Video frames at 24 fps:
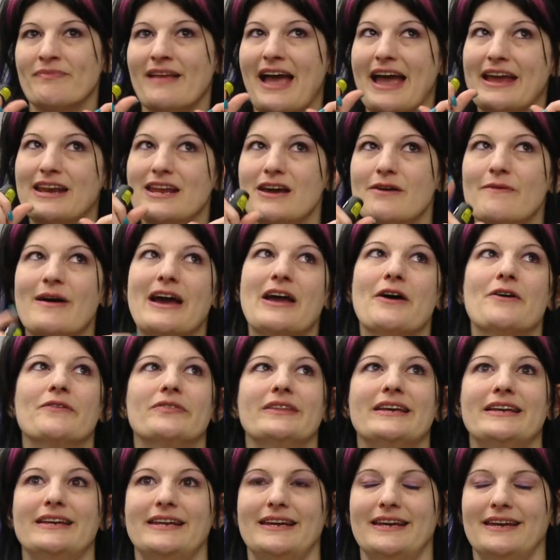I know I
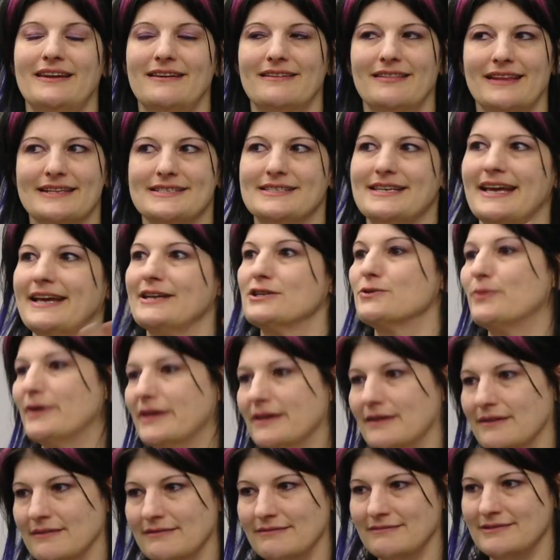only need, let's say,
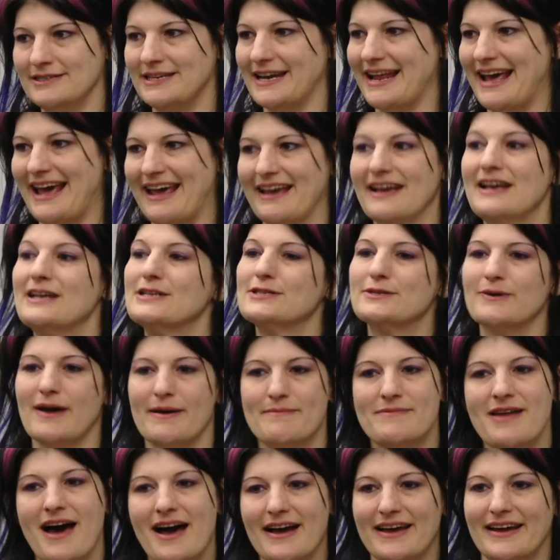Twitter today. So
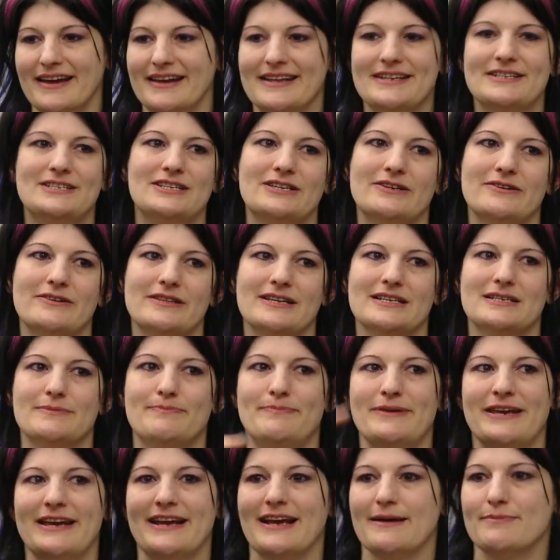I'm not going to do this
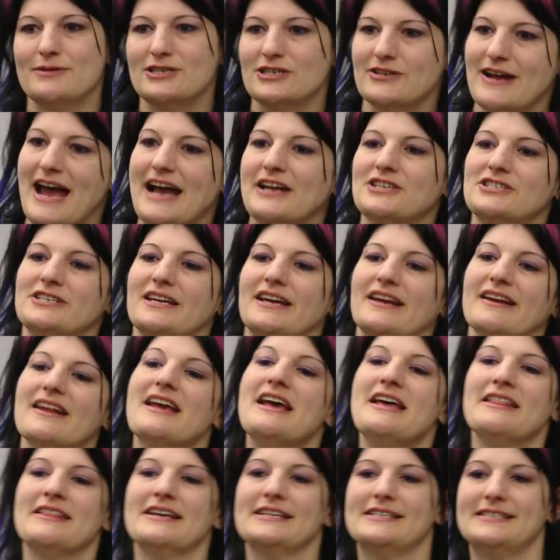big abstraction
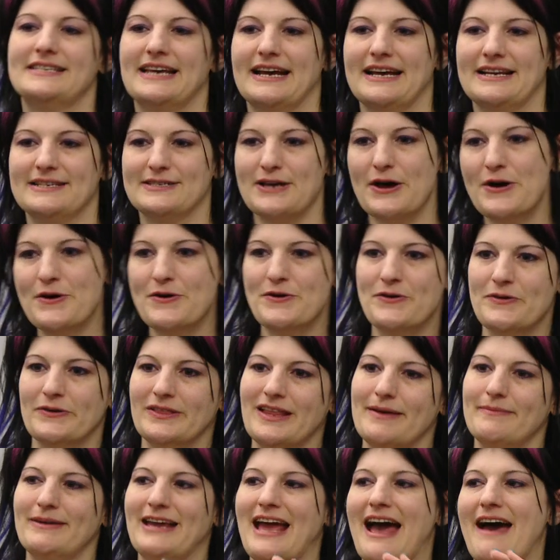that says, oh,
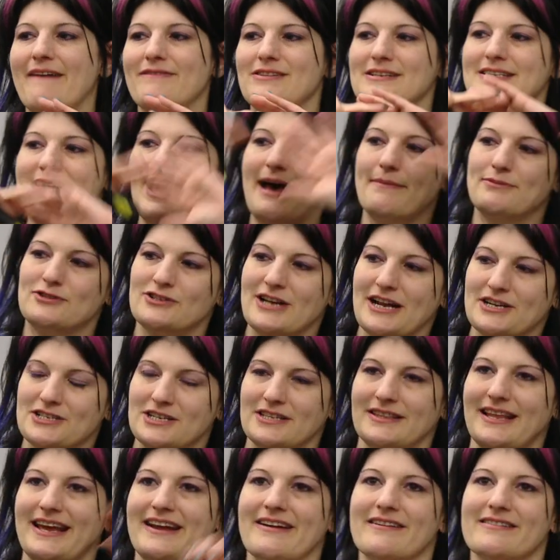let me have this
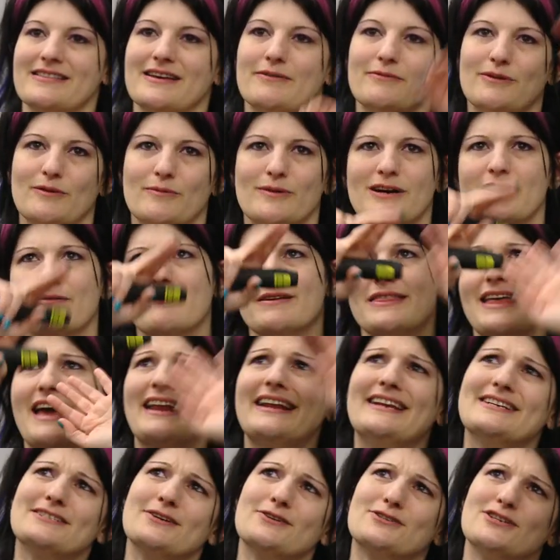abstraction layer that will work with
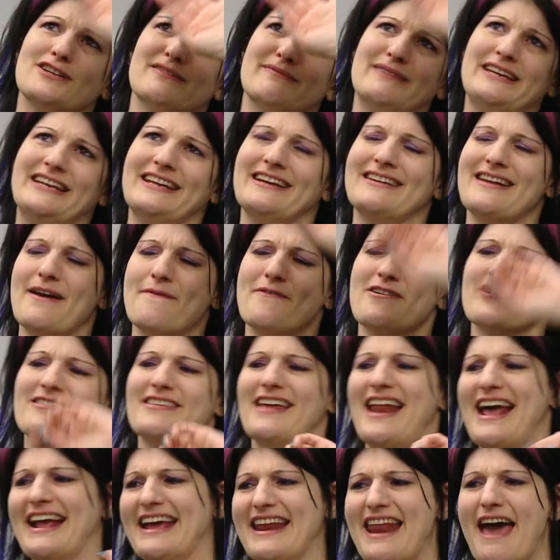any social media network
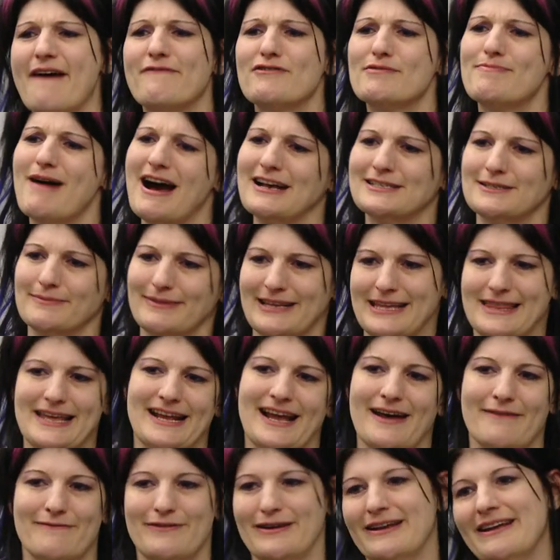that I can ever possibly
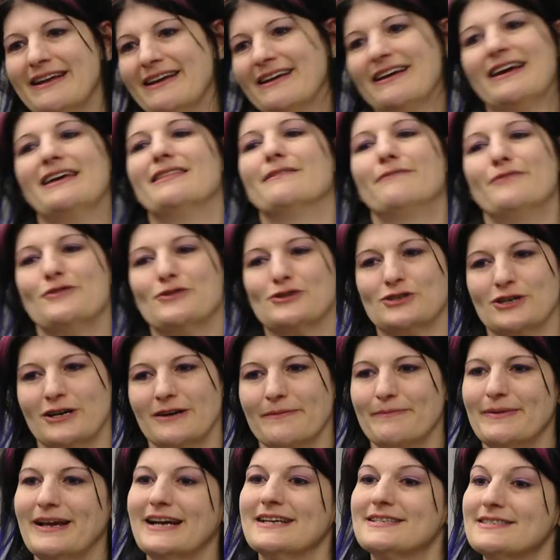think of in the
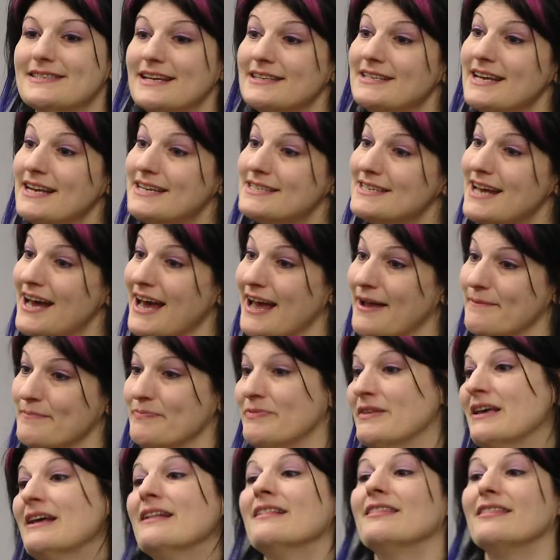future, because that takes time.
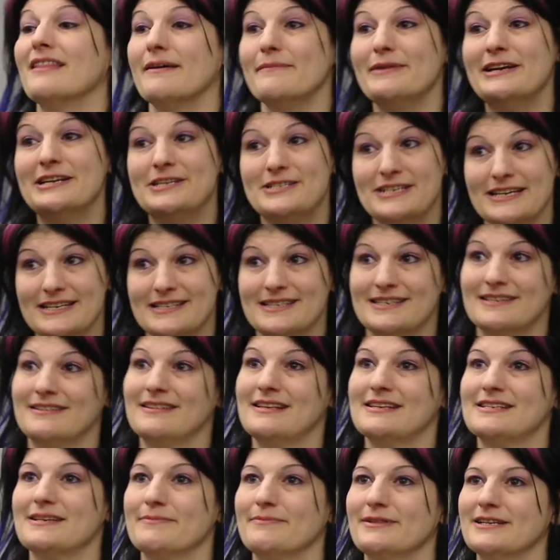Let me just,
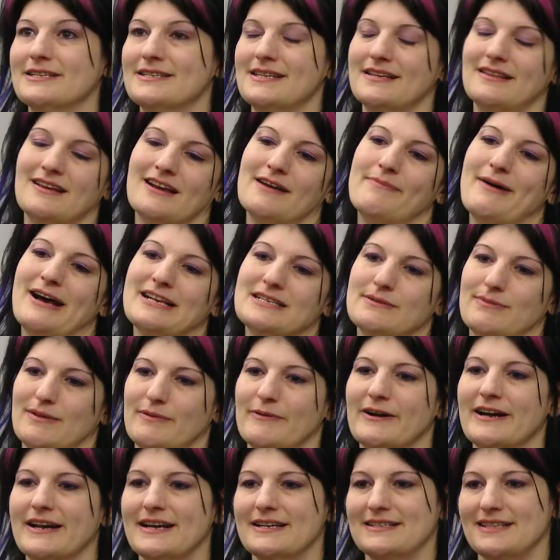the simplest thing that could possibly
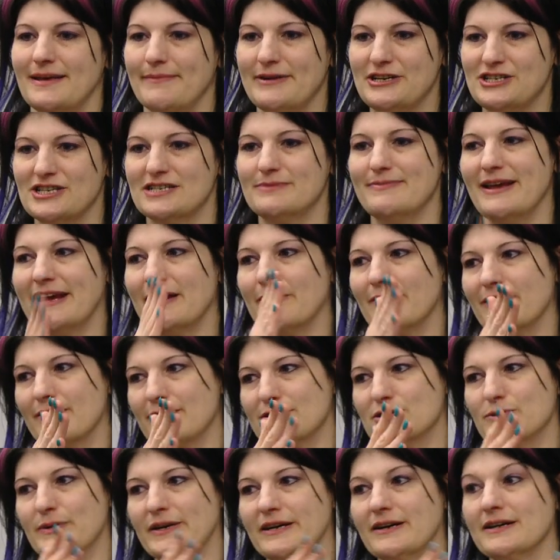work is let me just make it work
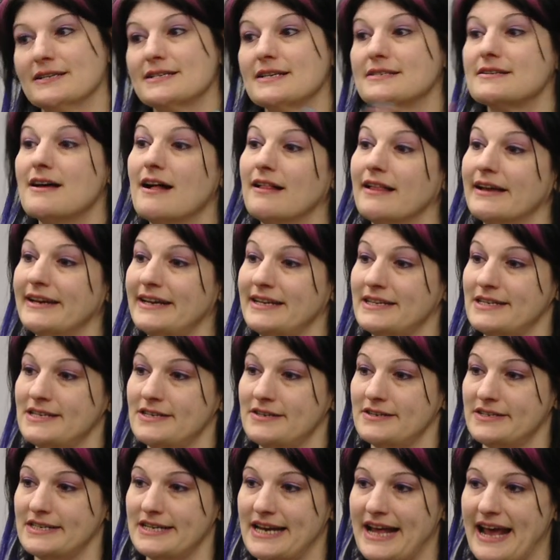with Twitter, because that's all I need to
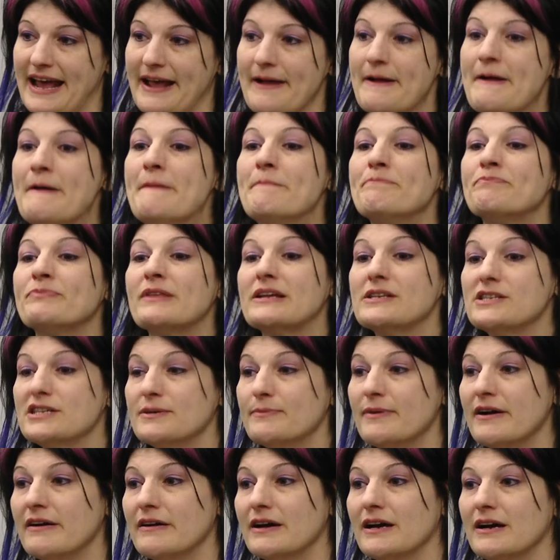do today. Then
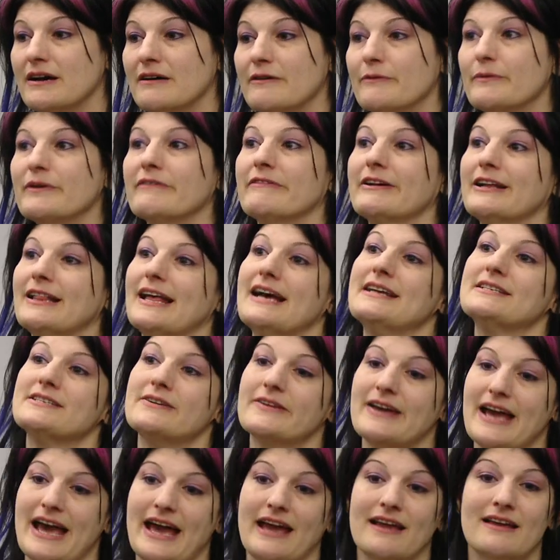tomorrow we realize,
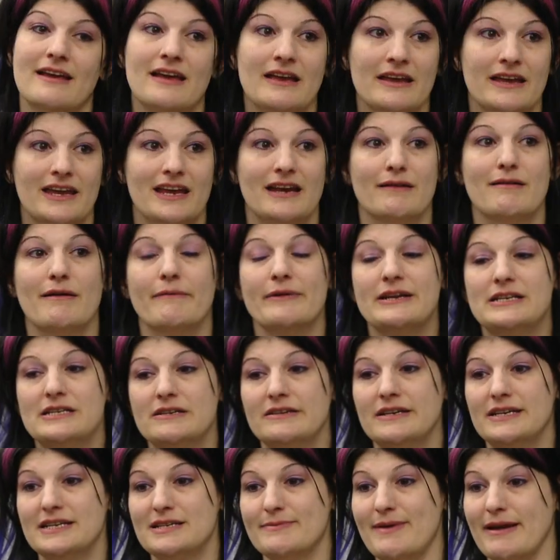okay, you know what, we
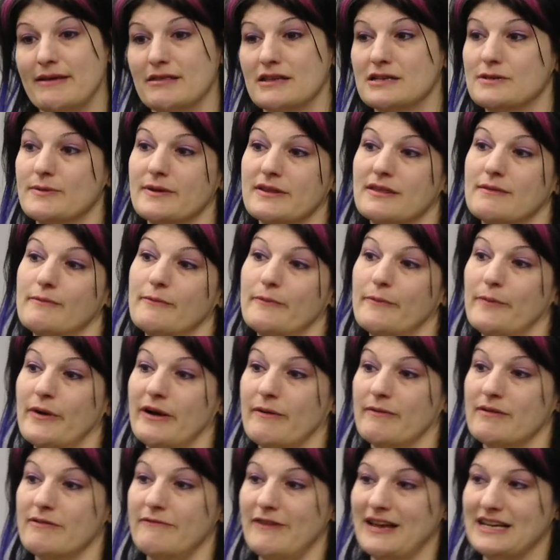do need to make this work,
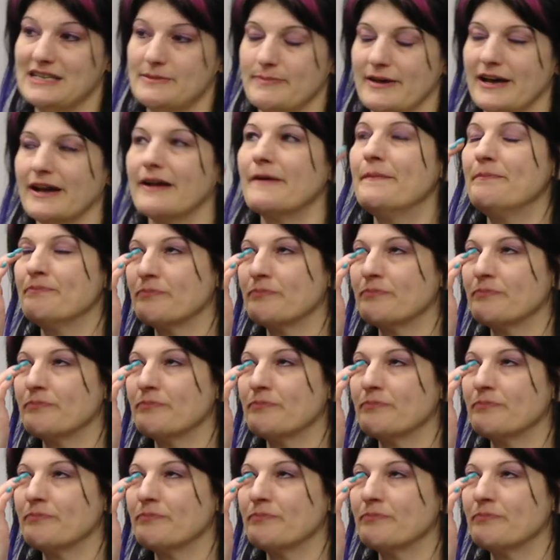work with Facebook.